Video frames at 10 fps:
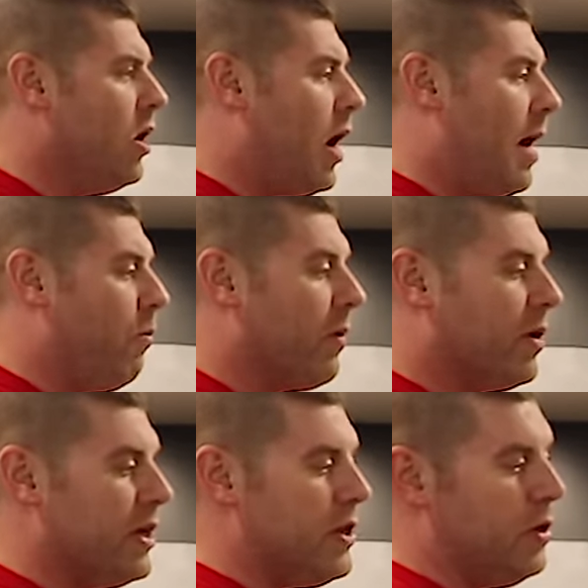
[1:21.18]
What
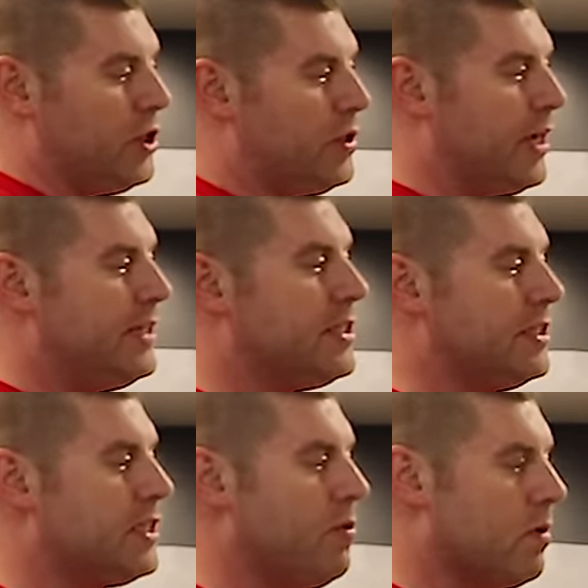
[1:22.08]
we're gonna do, you guys can
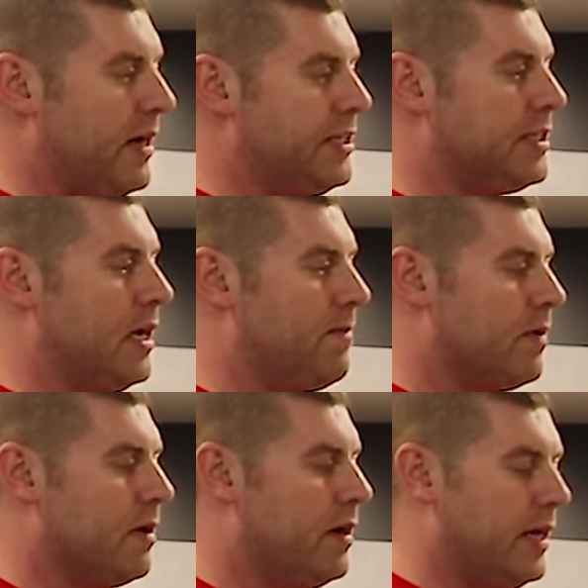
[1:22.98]
see where my
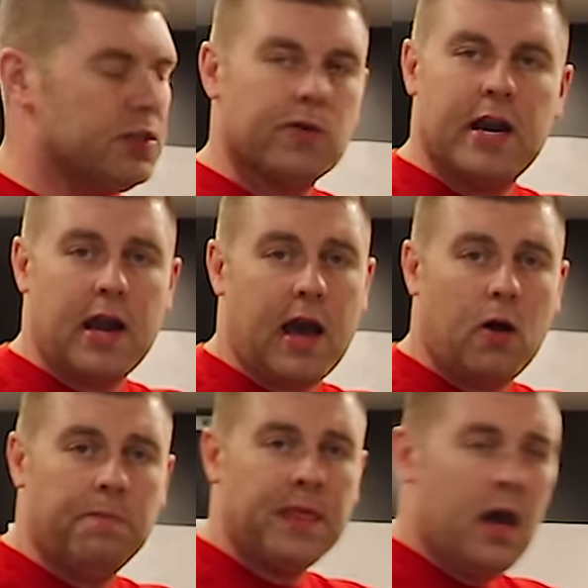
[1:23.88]
skimmer is right
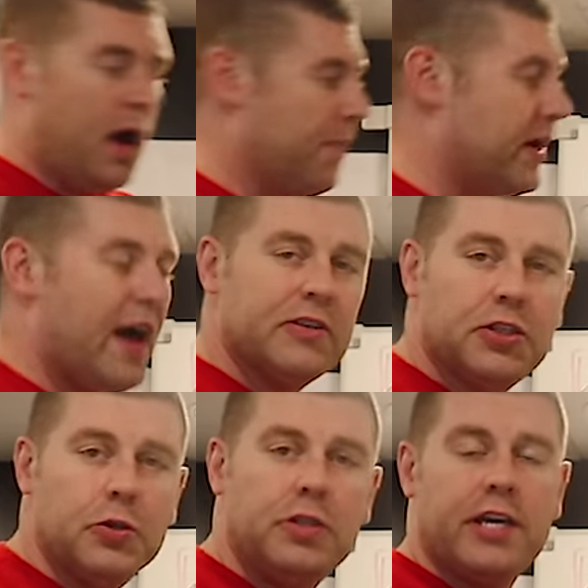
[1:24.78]
now. I'm gonna have a
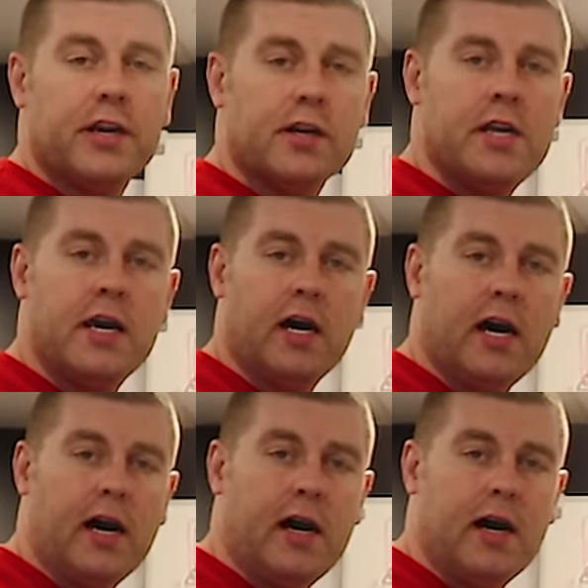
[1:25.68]
two-tiered
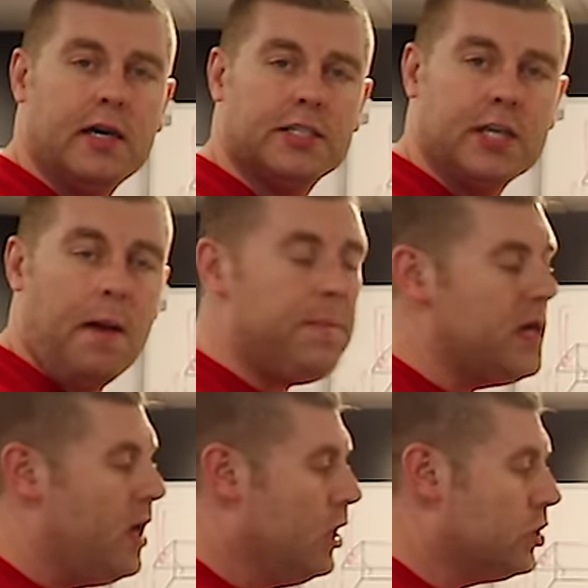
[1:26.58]
sump.
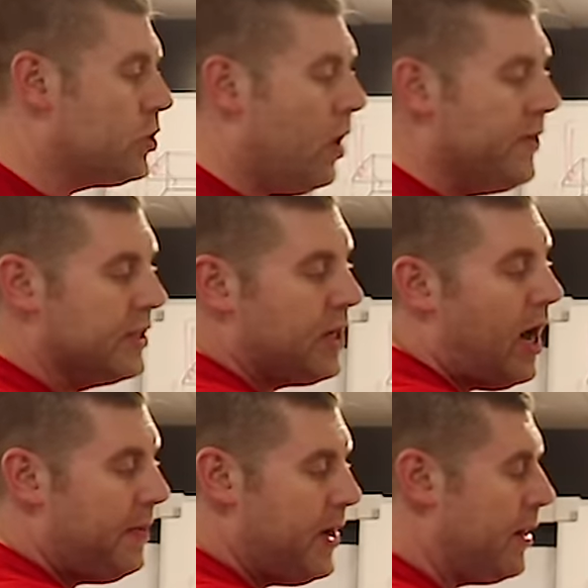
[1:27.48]
So on the
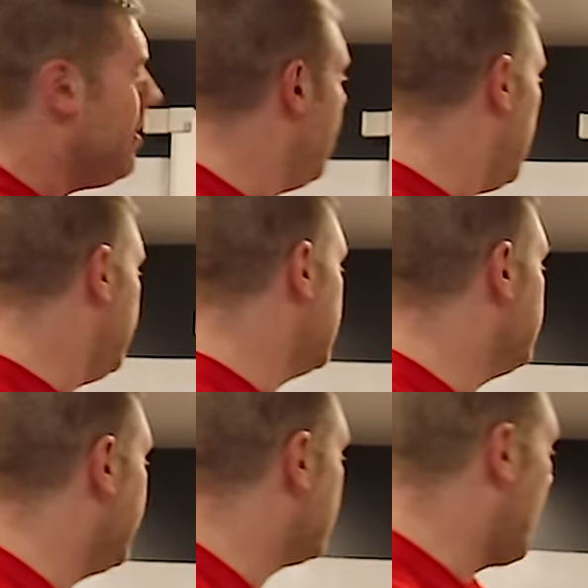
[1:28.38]
top here, this is
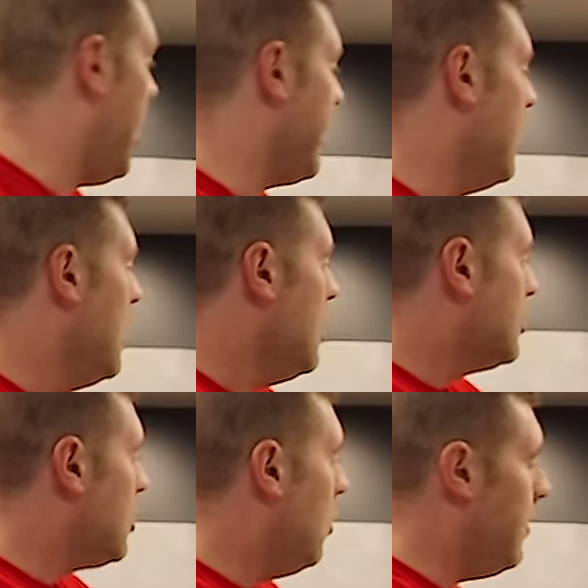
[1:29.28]
my drawing.
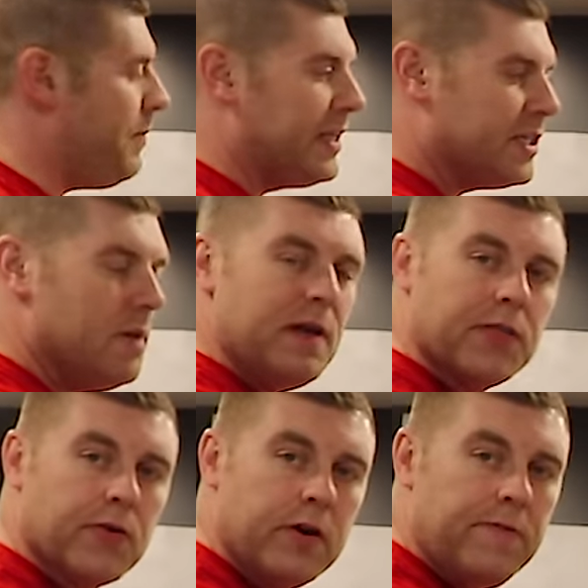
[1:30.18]
So it's gonna be
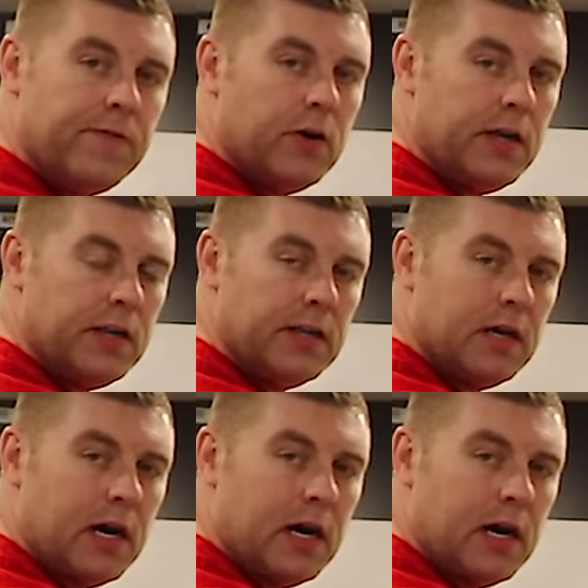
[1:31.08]
a 3 foot